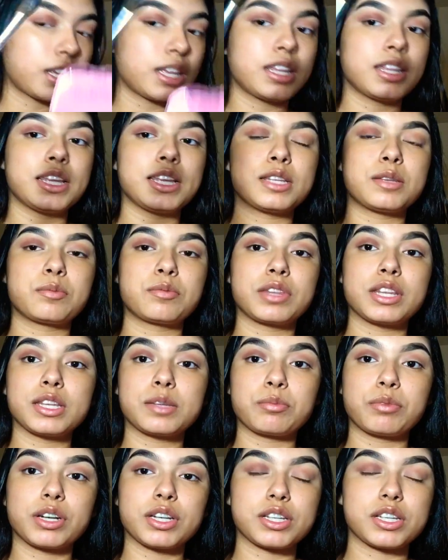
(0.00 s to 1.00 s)
And
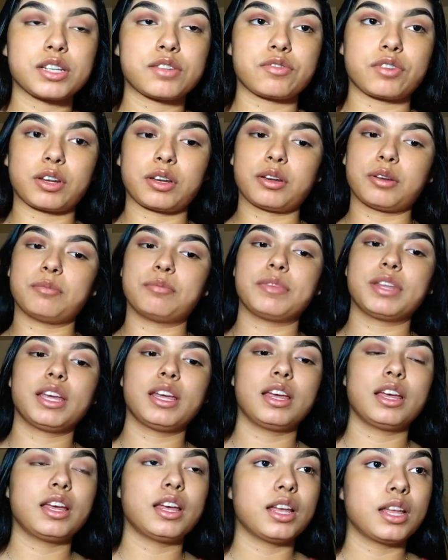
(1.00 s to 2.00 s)
this brush is from
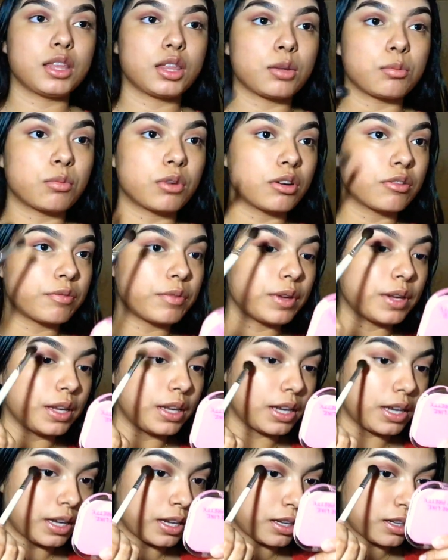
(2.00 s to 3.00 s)
the
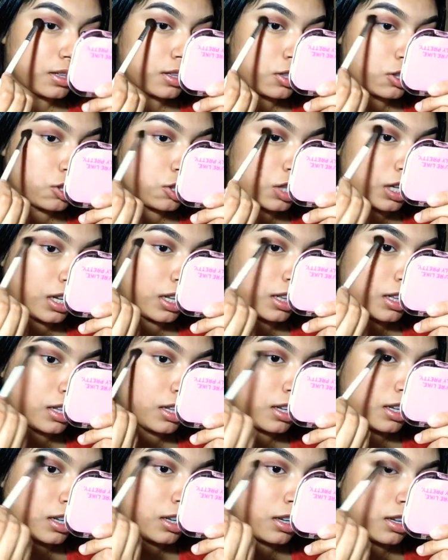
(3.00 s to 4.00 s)
Morphe X
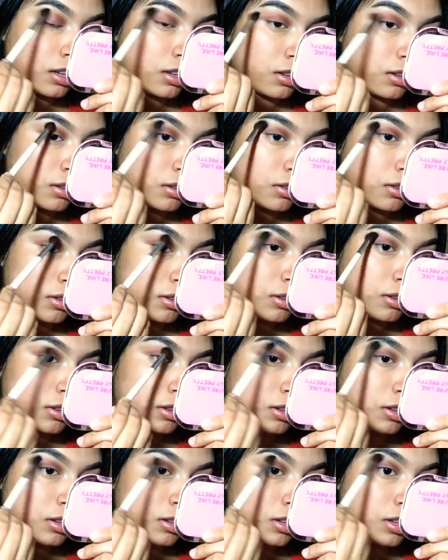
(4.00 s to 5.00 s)
Jaclyn Hill
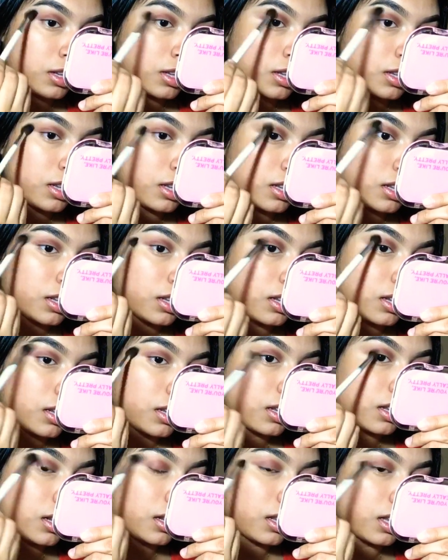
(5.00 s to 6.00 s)

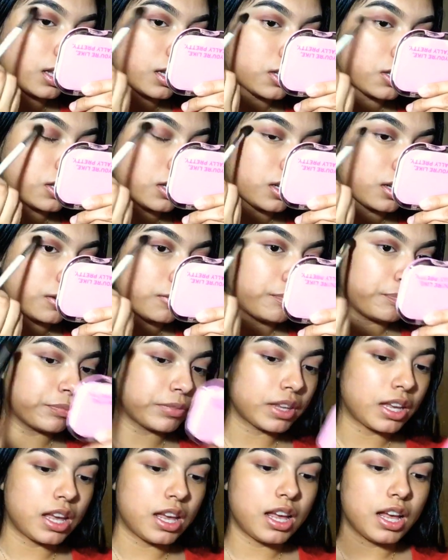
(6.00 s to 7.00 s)
collection.
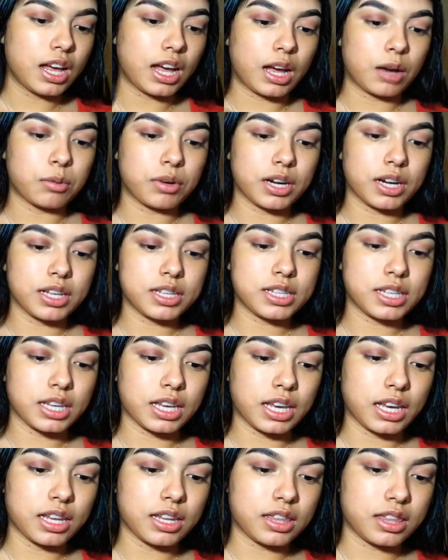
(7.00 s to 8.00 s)
I wanted to
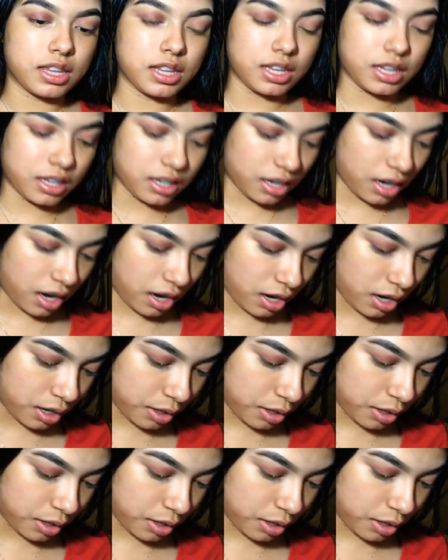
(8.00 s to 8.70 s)
get the